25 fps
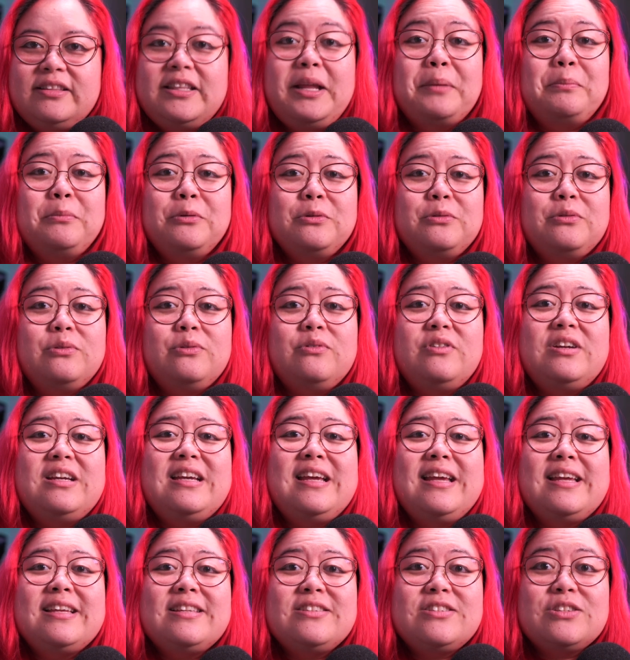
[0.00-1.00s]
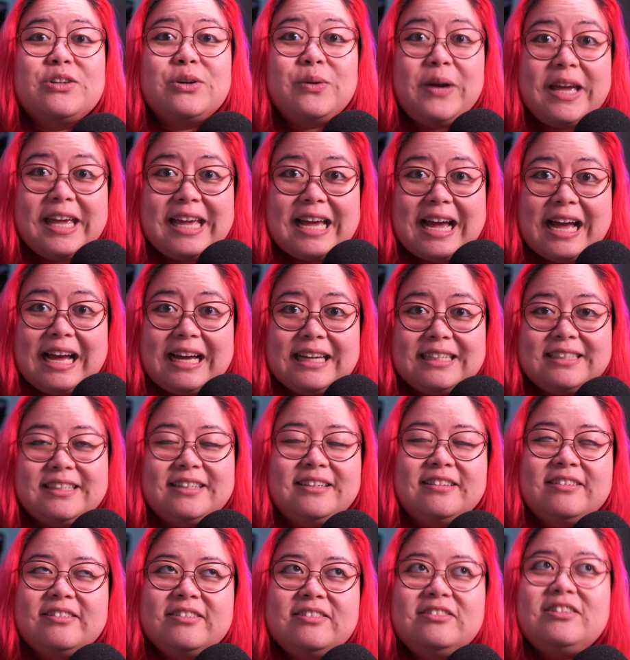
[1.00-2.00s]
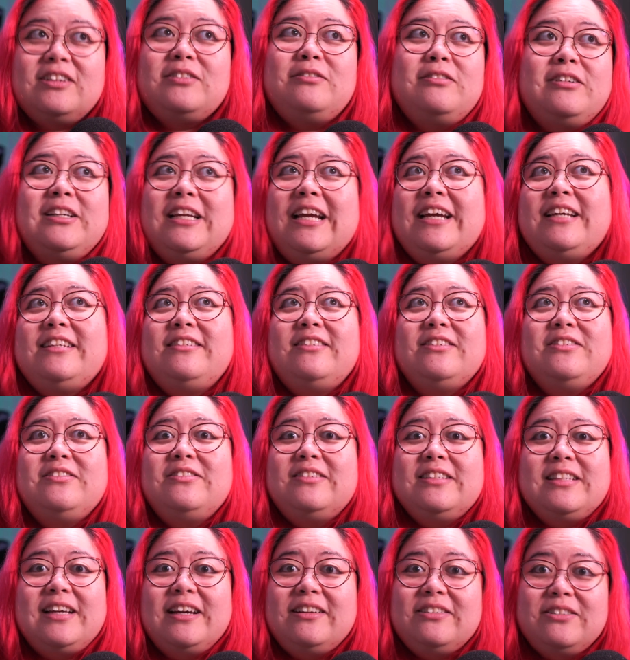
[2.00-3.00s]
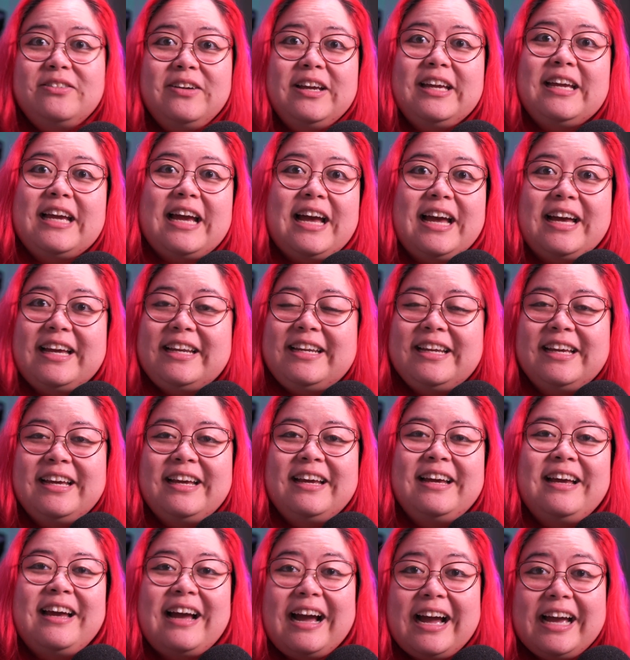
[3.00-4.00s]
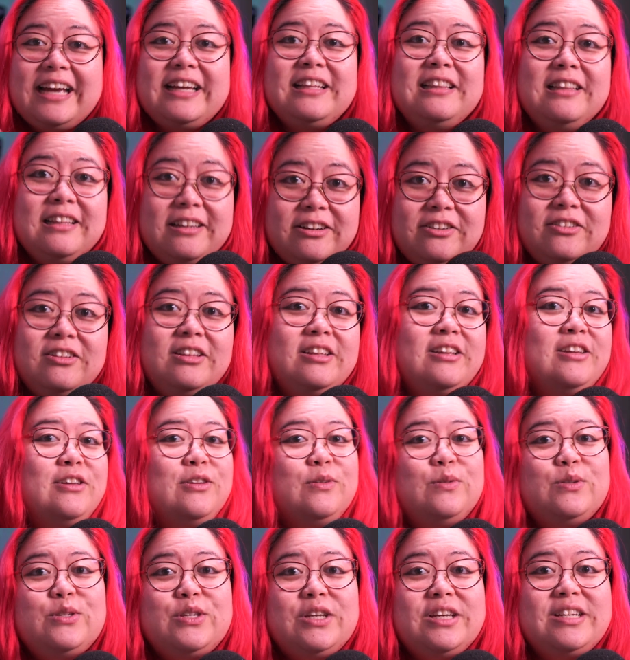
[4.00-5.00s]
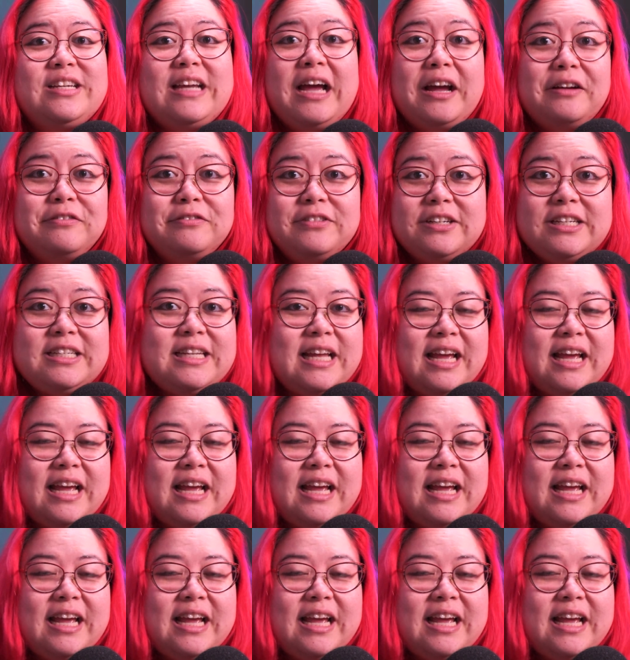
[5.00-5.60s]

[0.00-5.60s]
Number three is Quick Add. What would I do without add? I literally use it every